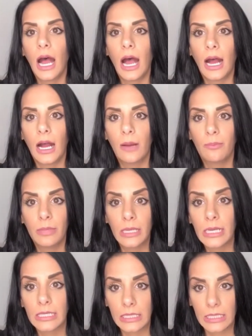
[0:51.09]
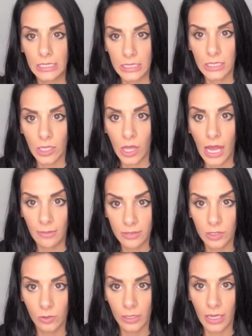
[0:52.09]
Um, because it is still
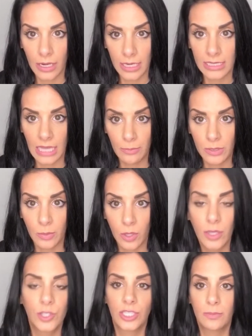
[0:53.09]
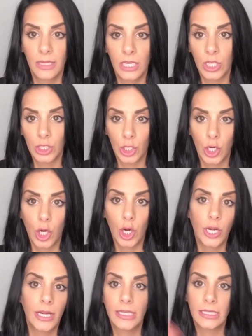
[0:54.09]
absolutely unacceptable, and just because you're hurting,